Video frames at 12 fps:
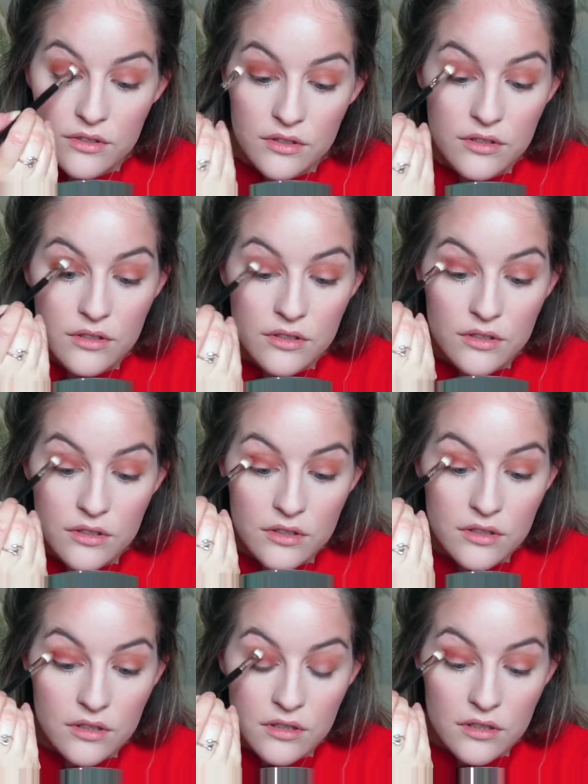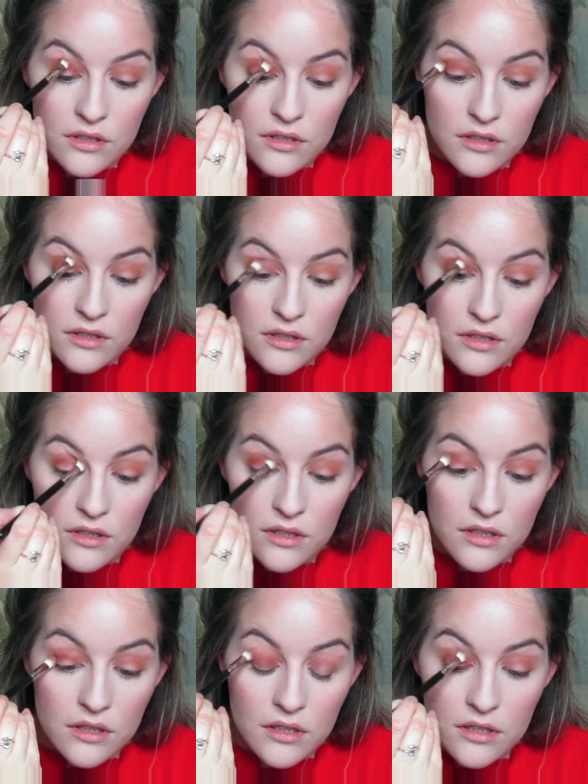
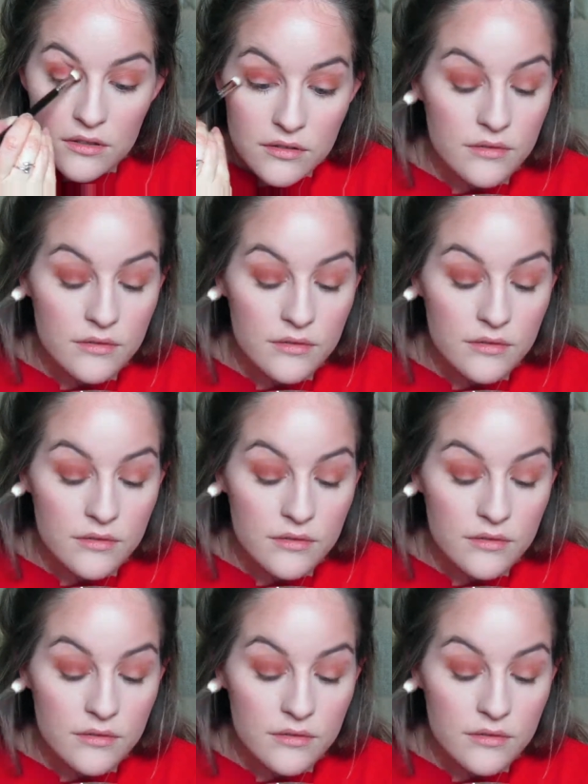(silence)